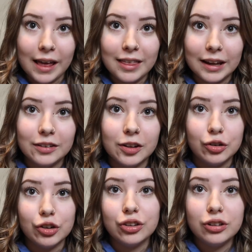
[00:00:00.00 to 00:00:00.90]
I think, so
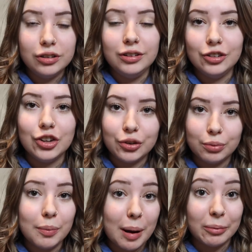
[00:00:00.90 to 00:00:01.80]
just
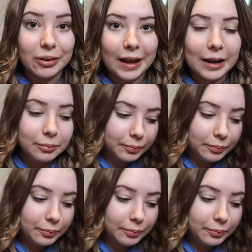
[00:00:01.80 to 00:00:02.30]
remember that.